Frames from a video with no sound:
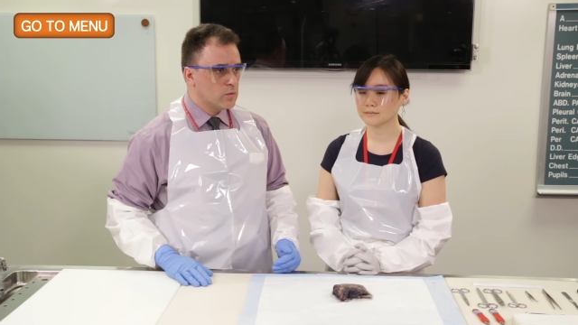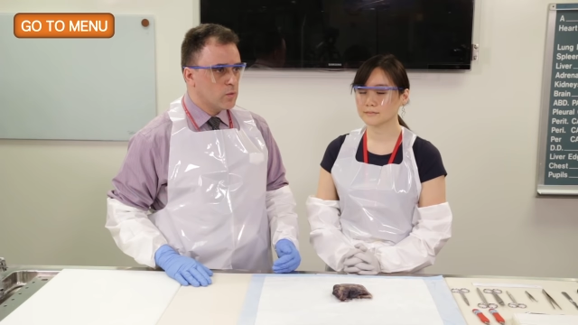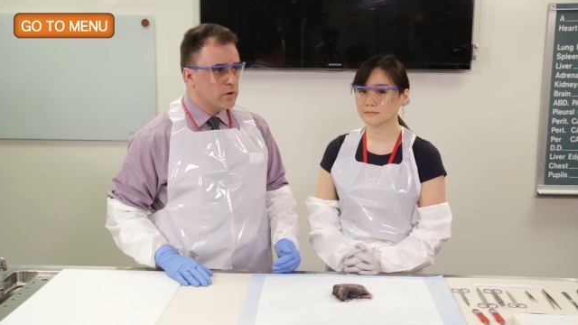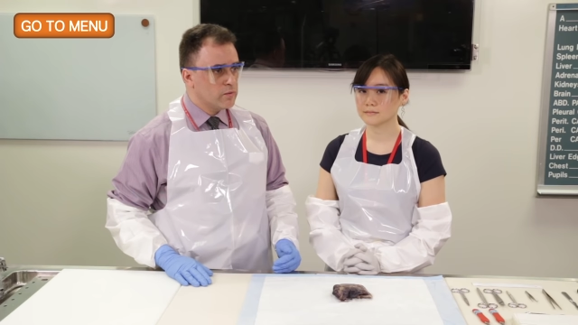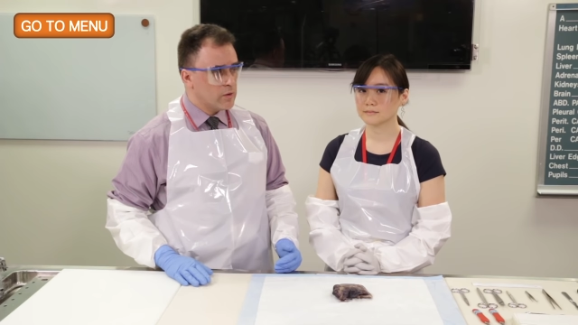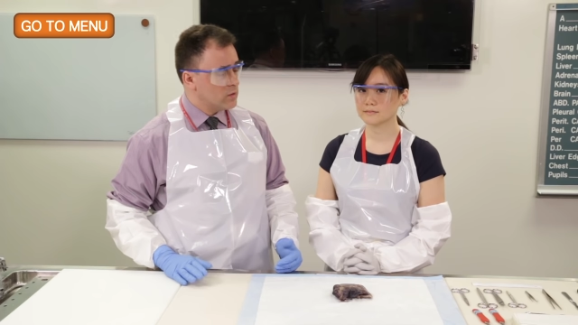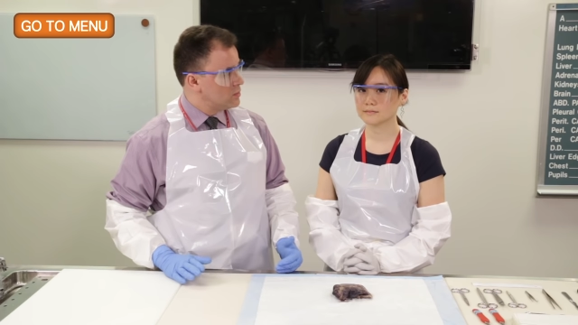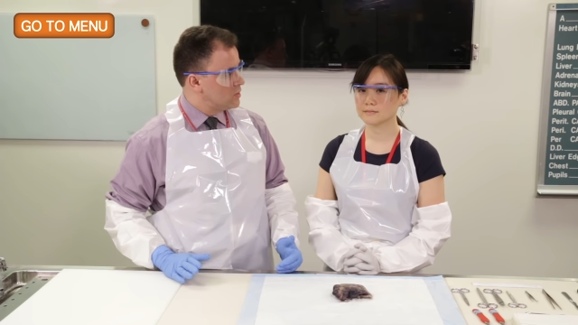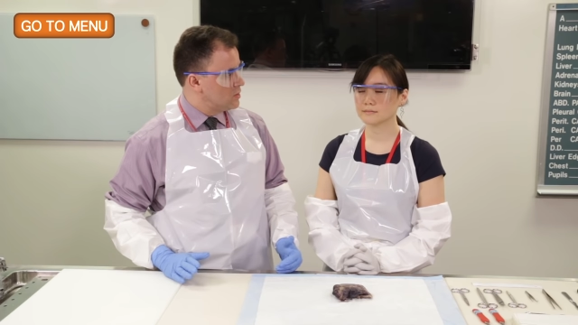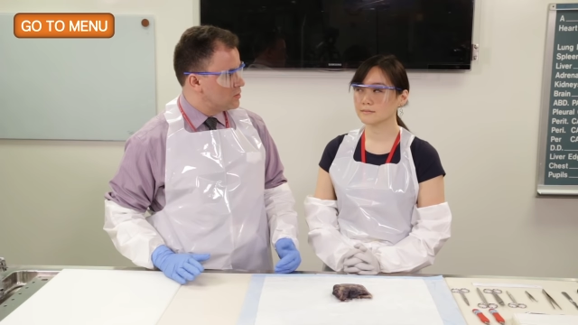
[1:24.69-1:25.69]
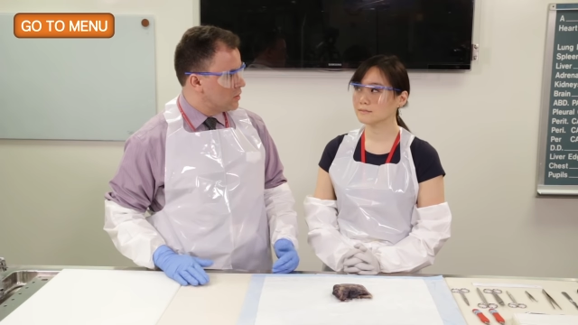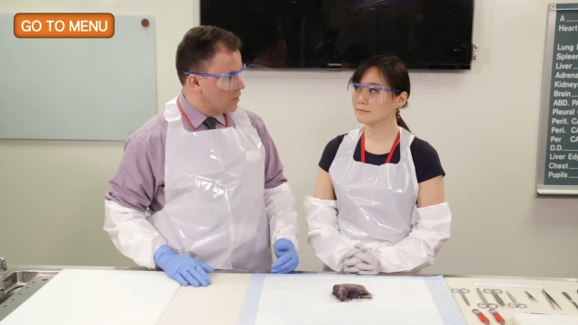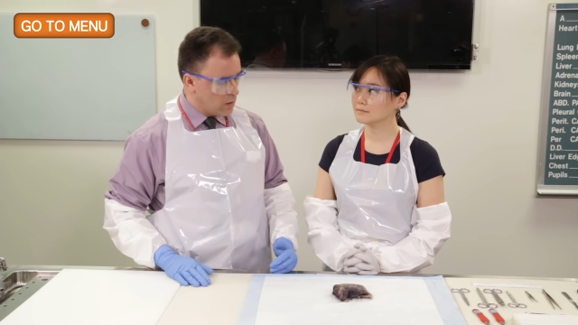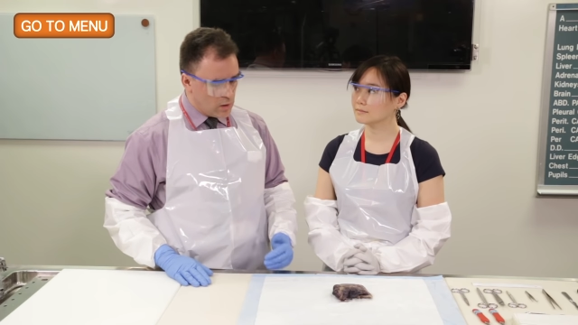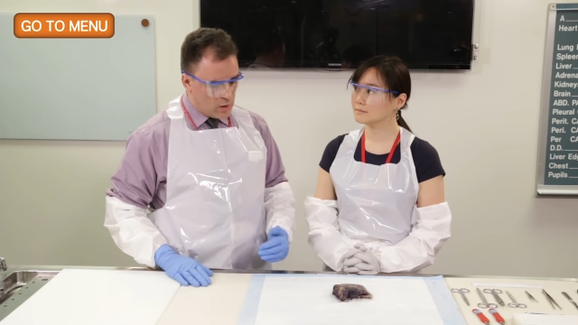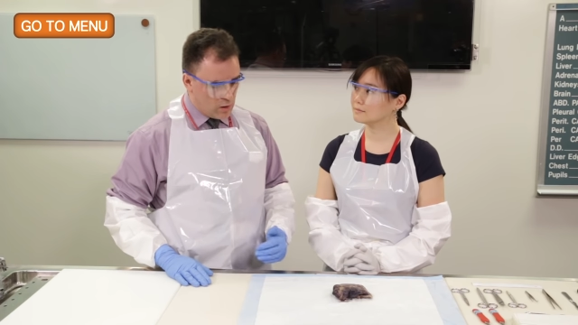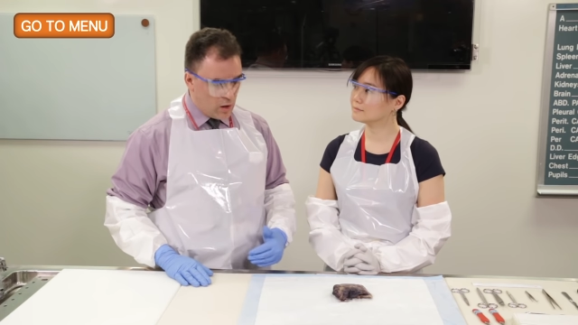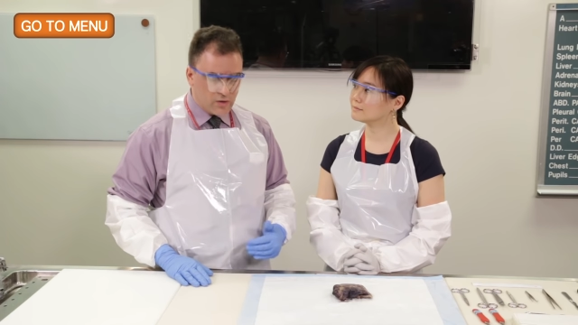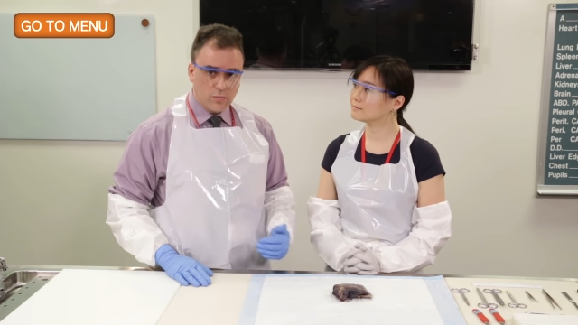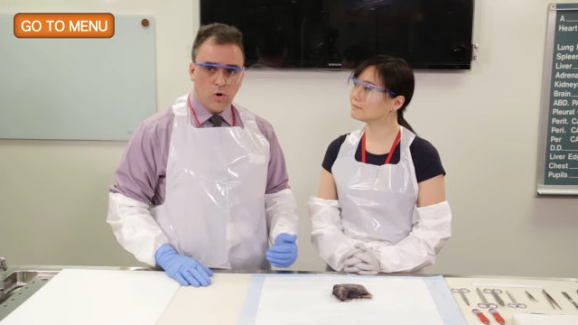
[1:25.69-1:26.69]
Speaker 1: One of those is
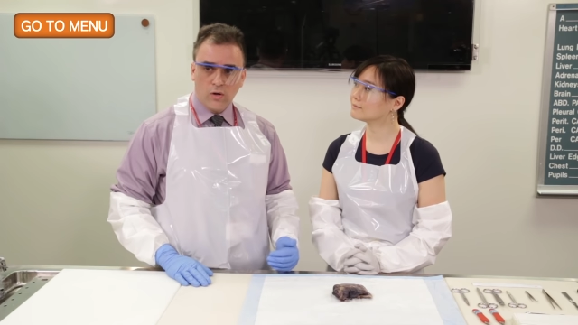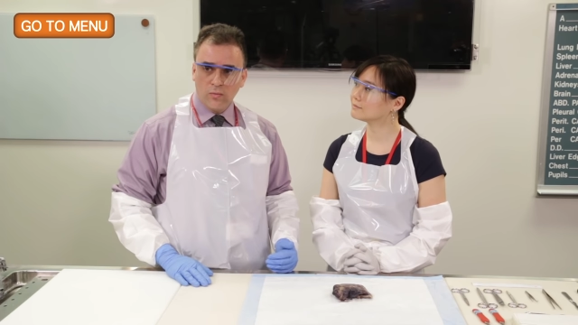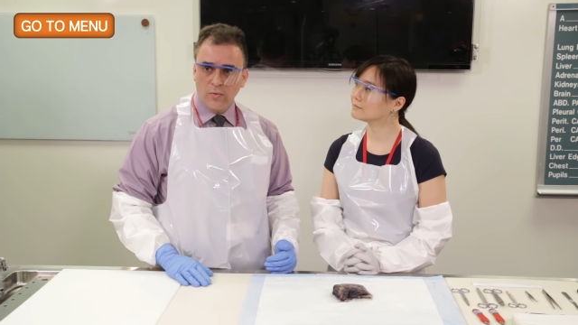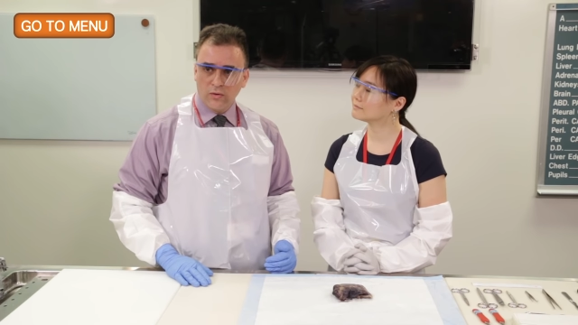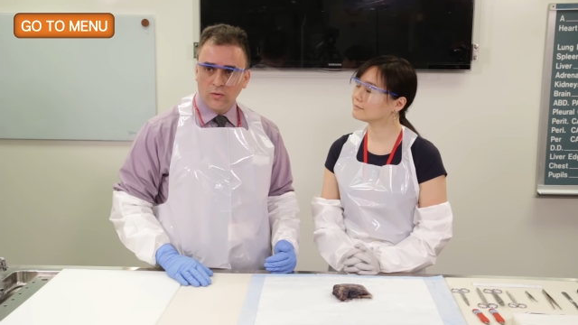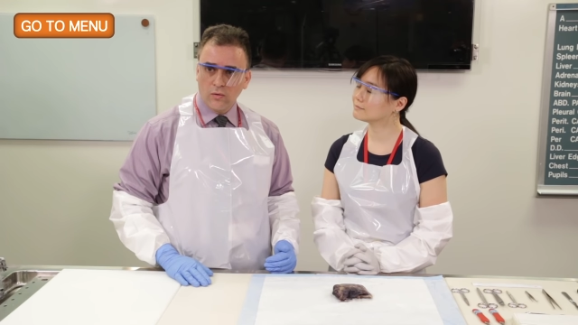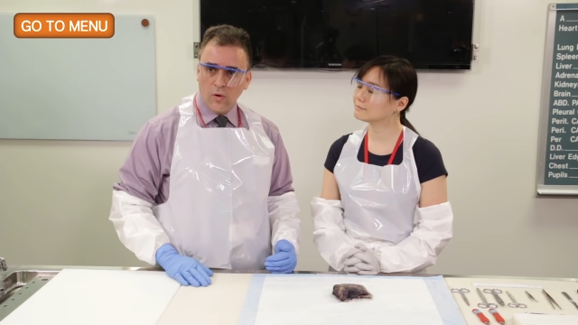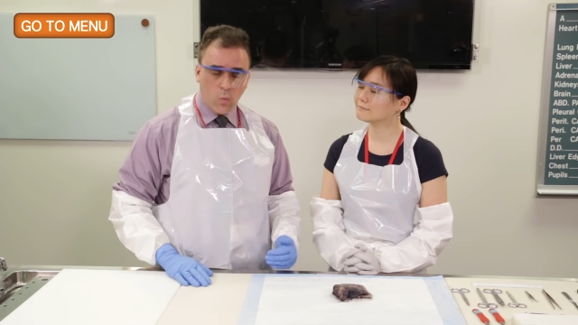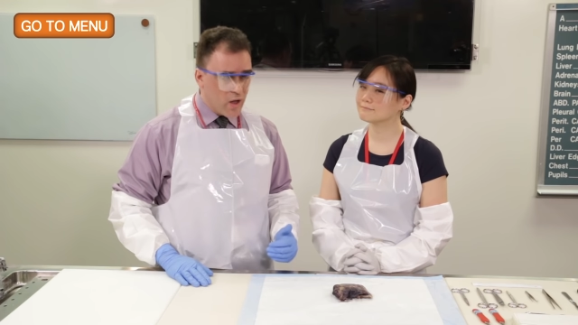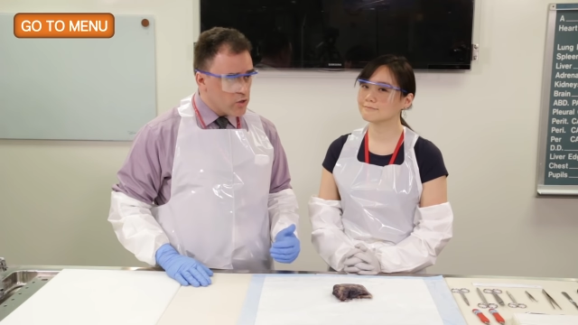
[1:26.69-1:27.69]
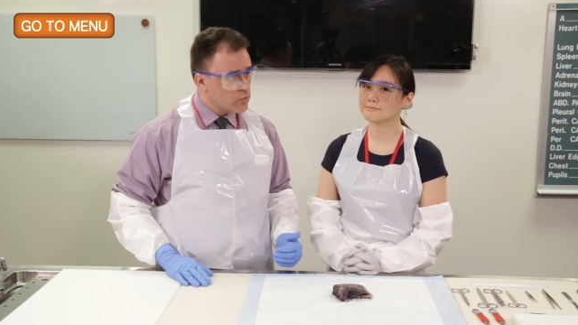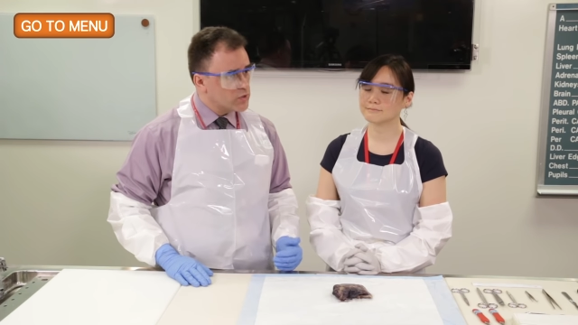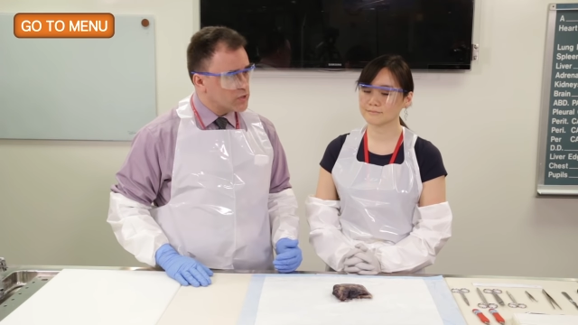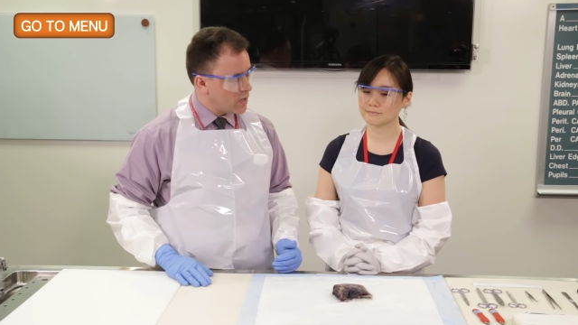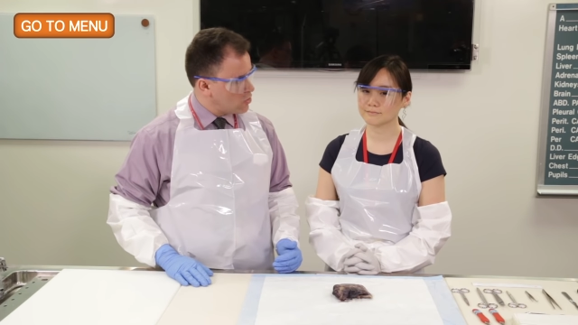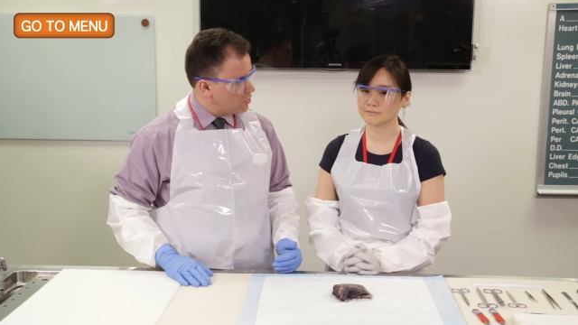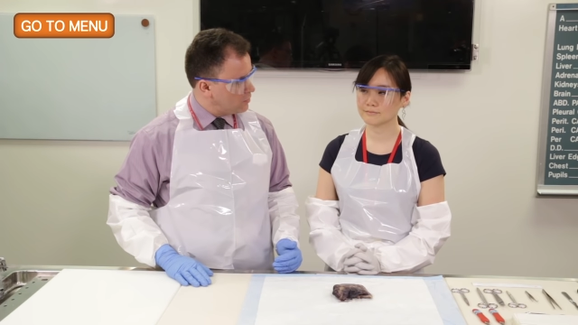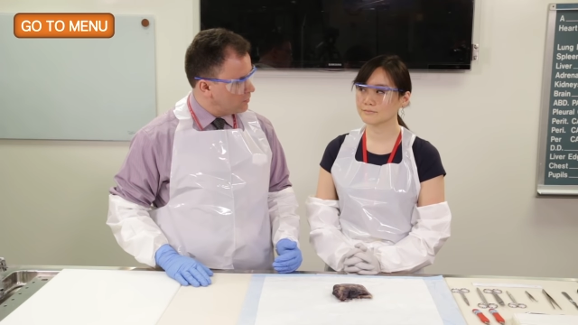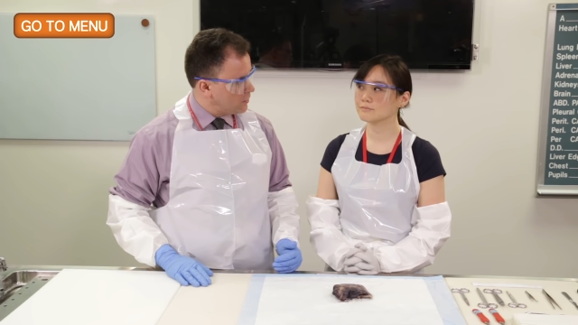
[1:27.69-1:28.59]
a smaller but wedge resection.